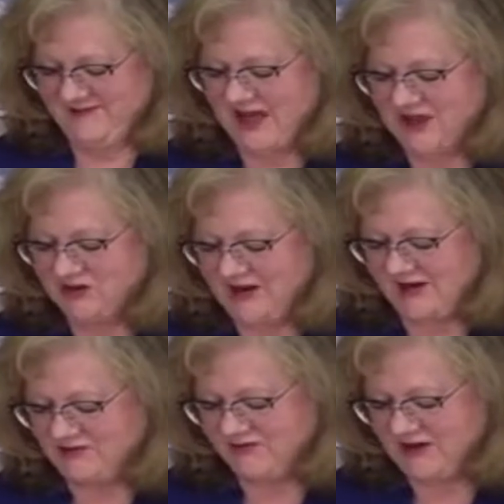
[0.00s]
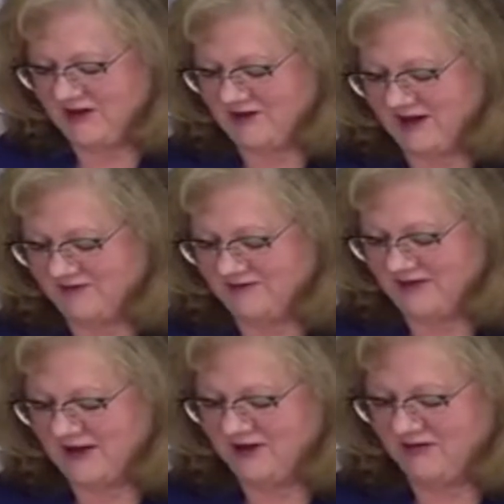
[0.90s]
That you'd have to figure out.
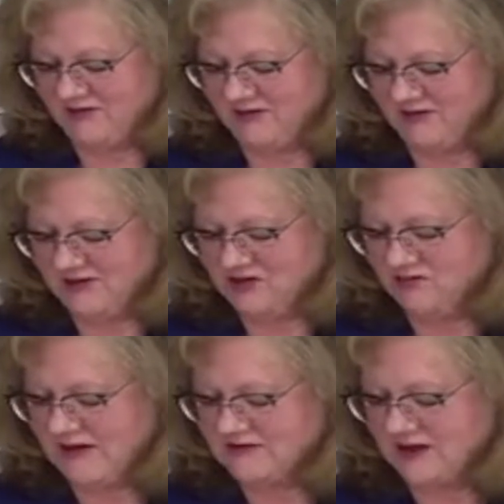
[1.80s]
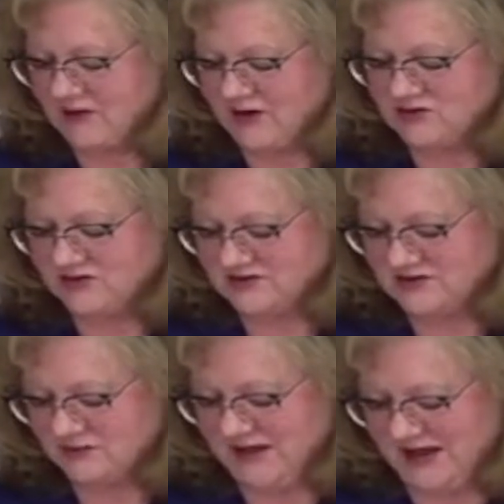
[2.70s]
I knew. Did you ask that question to
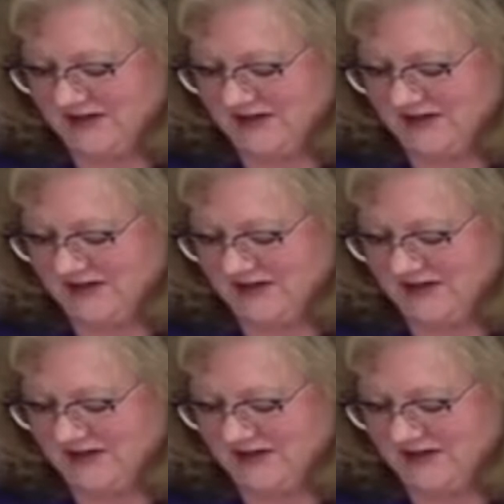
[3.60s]
somebody